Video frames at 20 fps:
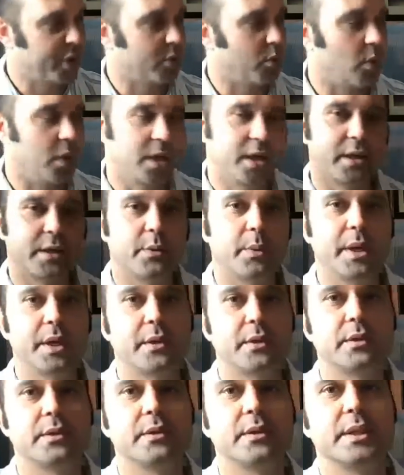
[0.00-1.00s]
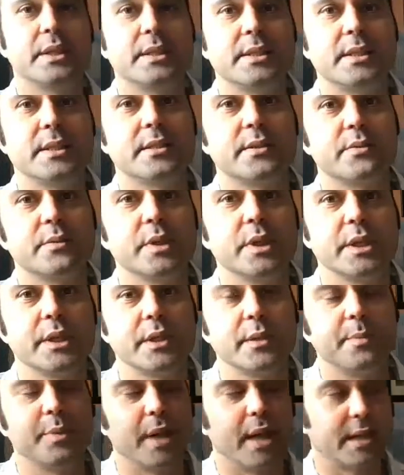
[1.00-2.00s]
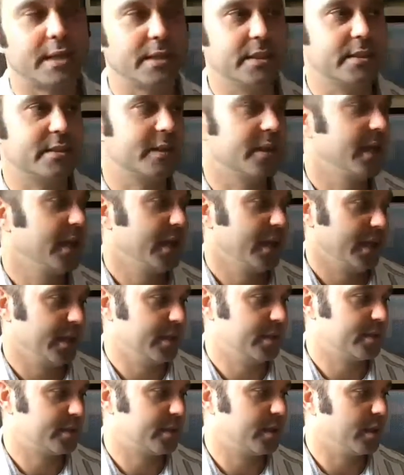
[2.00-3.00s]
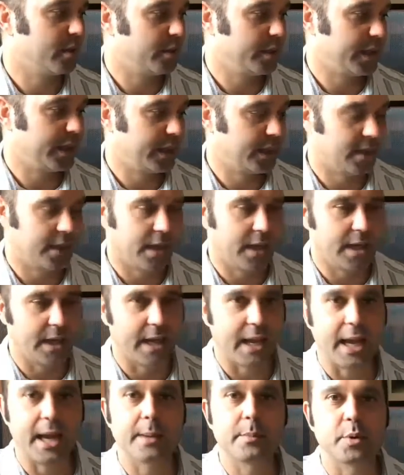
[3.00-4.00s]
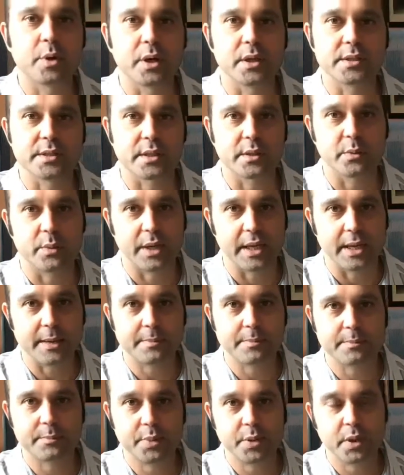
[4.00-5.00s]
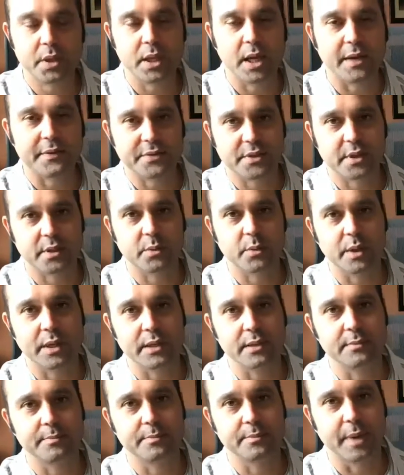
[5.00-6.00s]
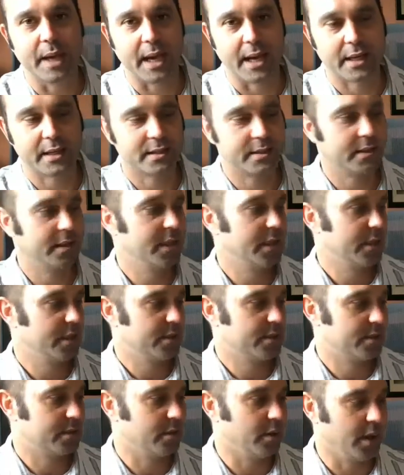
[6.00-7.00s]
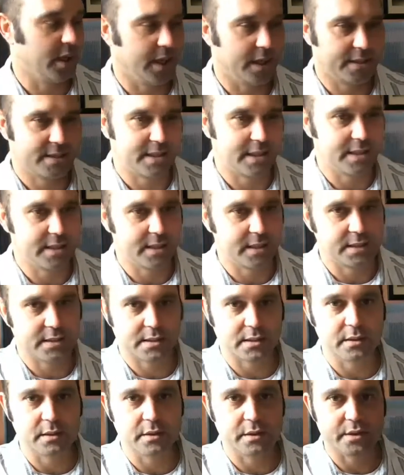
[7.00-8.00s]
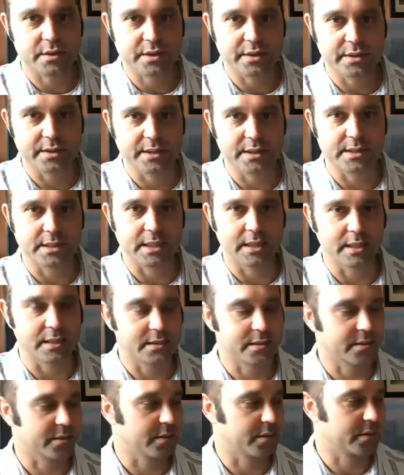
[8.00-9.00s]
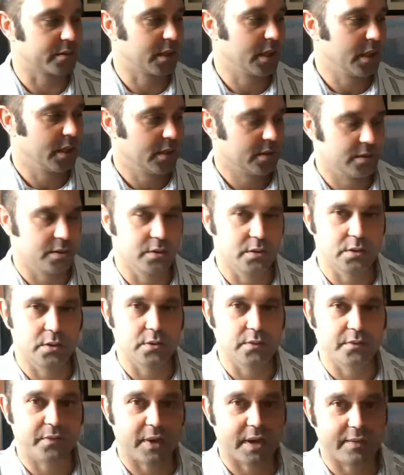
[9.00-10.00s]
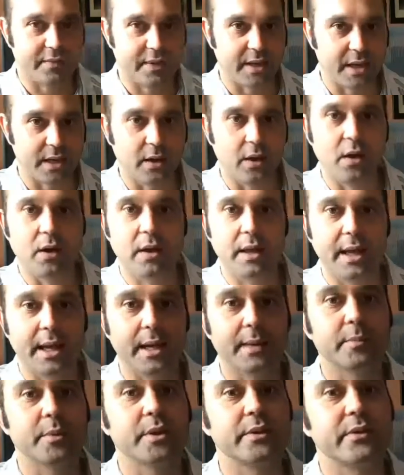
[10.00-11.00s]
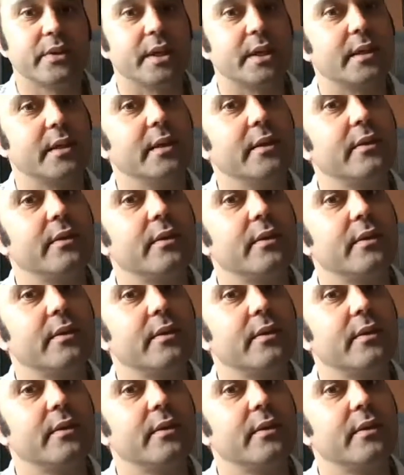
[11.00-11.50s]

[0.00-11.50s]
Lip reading: One other way you can do these that's really good practice is going hammer-ons on the way up, pull-offs on the way back. So ascending slurs and descending slurs. So you could do 5, 8, all hammers like this.